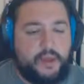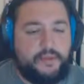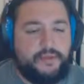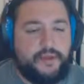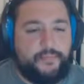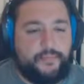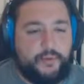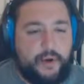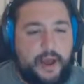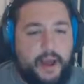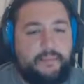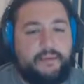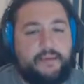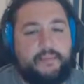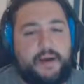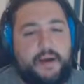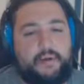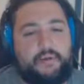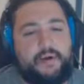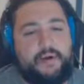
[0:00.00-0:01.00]
The problem,
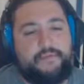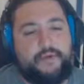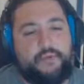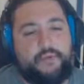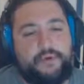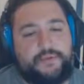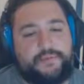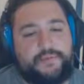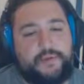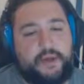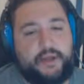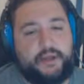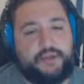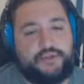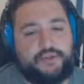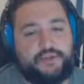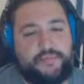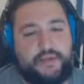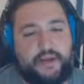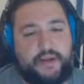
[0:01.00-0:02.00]
however, with putting in
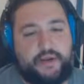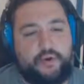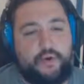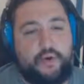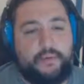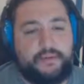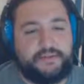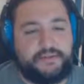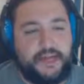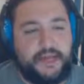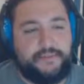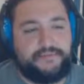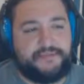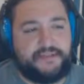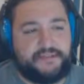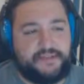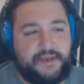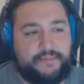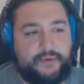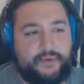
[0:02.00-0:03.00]
too many normal types
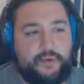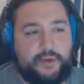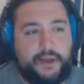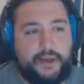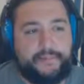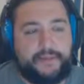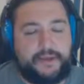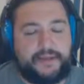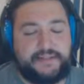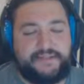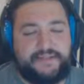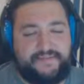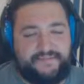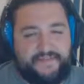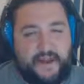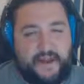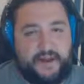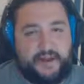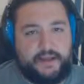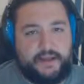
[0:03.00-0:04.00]
is I'm going up against the
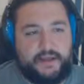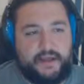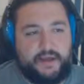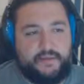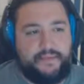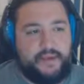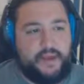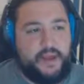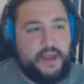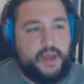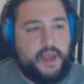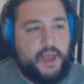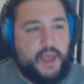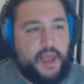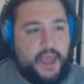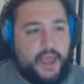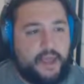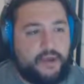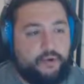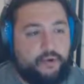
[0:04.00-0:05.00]
fighting club,
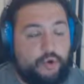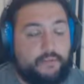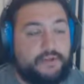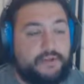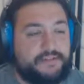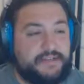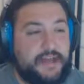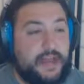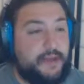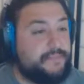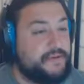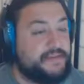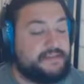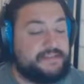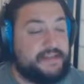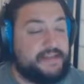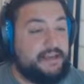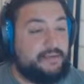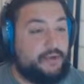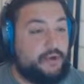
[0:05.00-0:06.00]
and normal type is
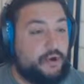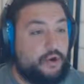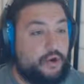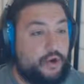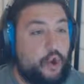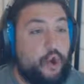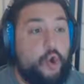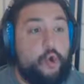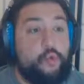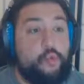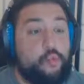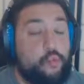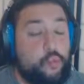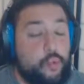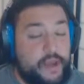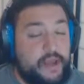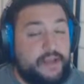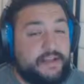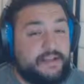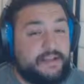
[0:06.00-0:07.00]
either
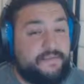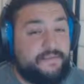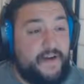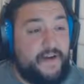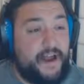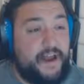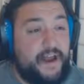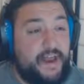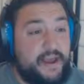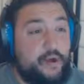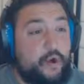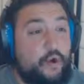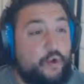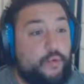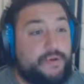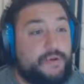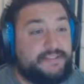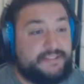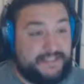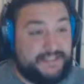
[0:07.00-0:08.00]
weak to fighting or
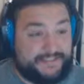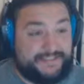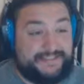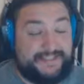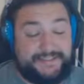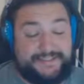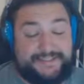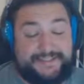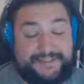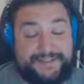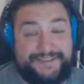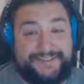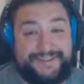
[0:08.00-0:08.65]
resistant.